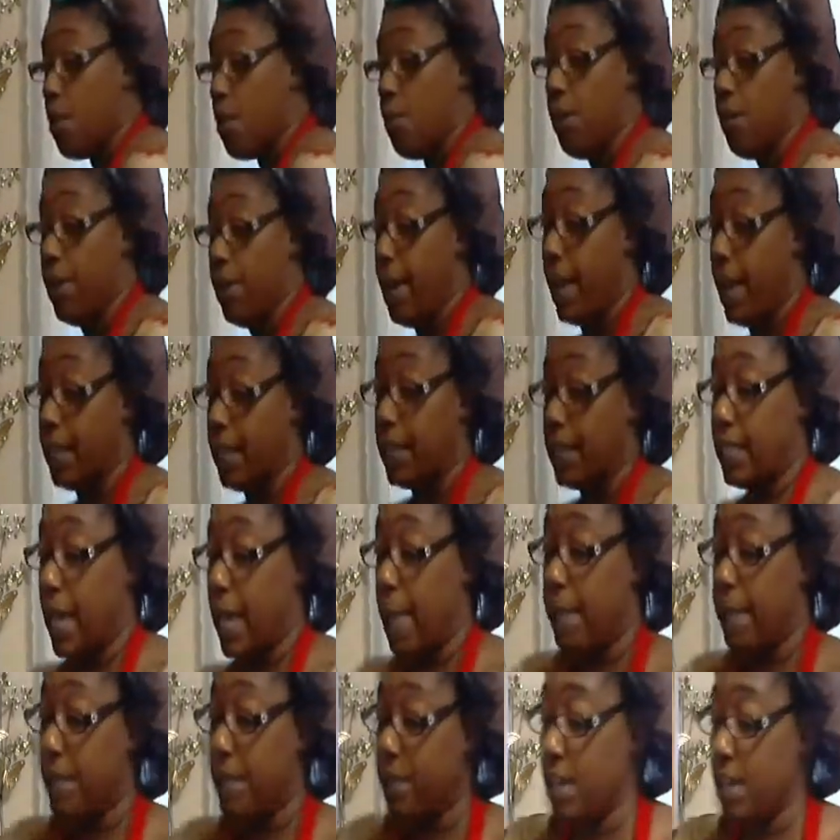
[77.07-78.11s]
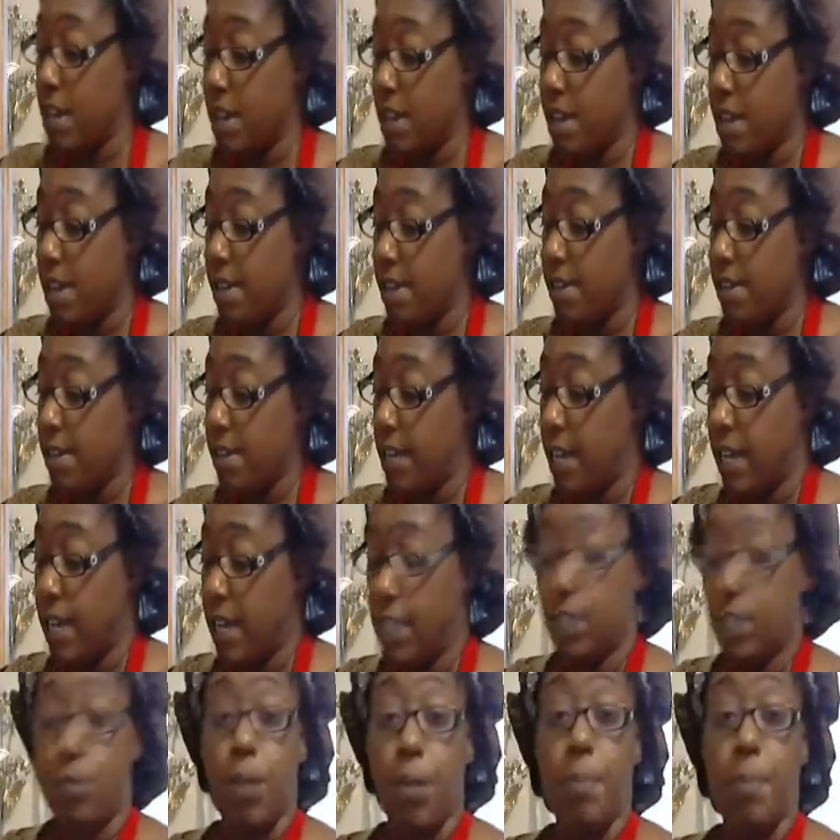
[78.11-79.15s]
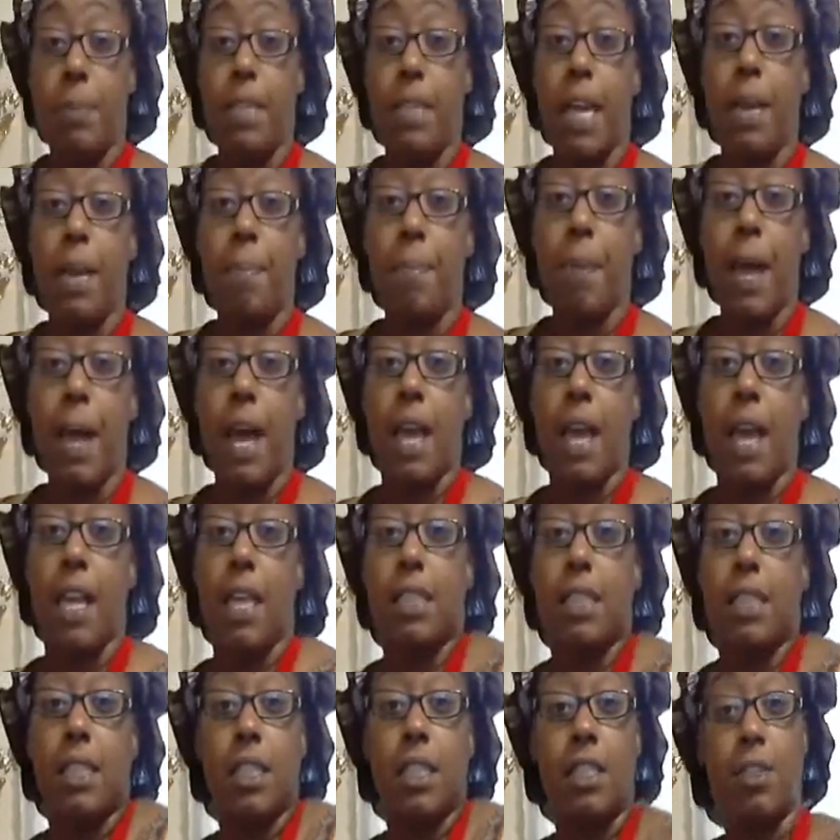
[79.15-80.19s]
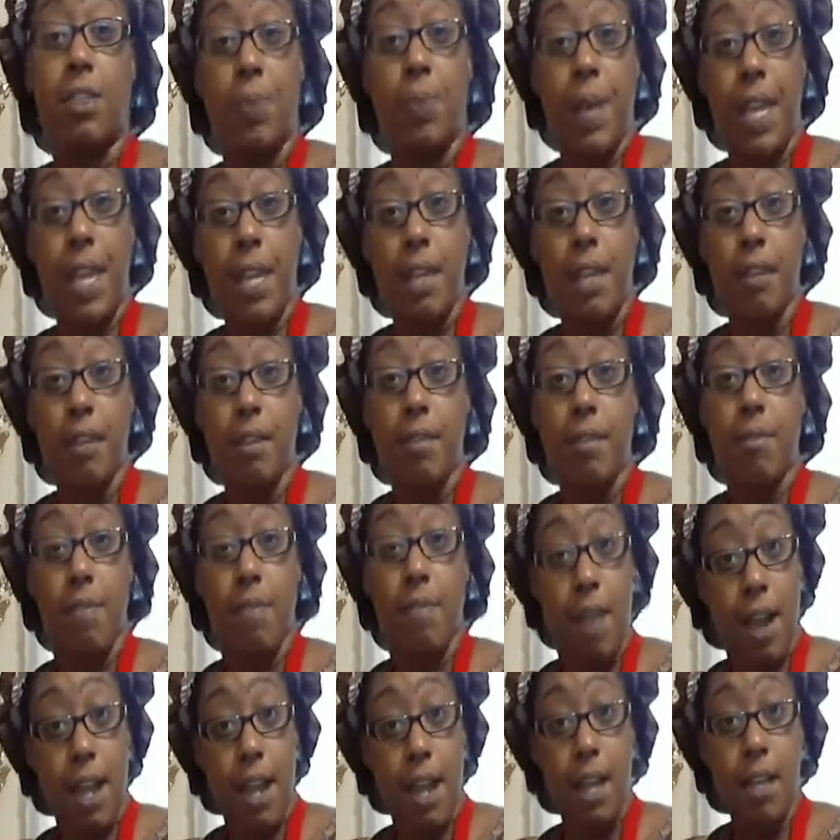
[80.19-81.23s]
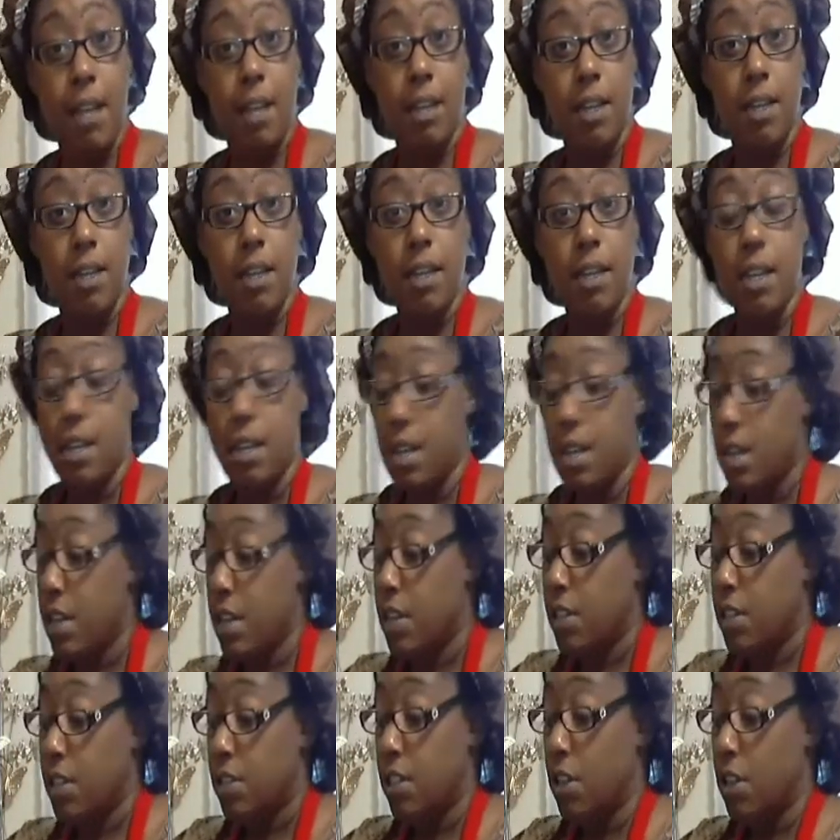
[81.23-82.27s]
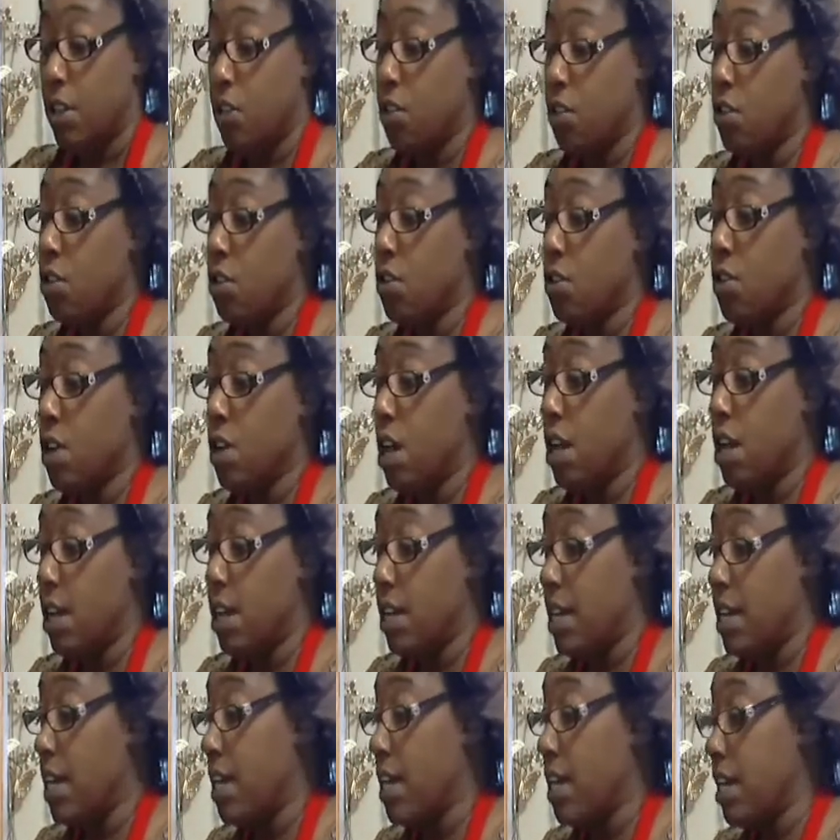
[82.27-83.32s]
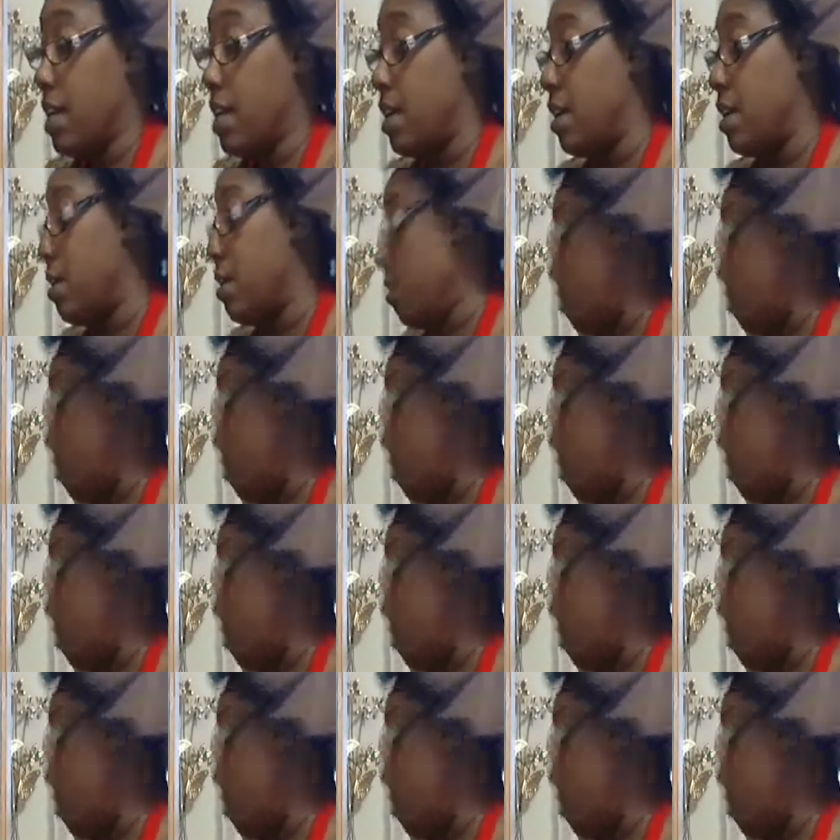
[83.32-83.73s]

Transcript: we're not stopping there. It ain't a sweet potato pie unless it's sweet, right? So you're gonna need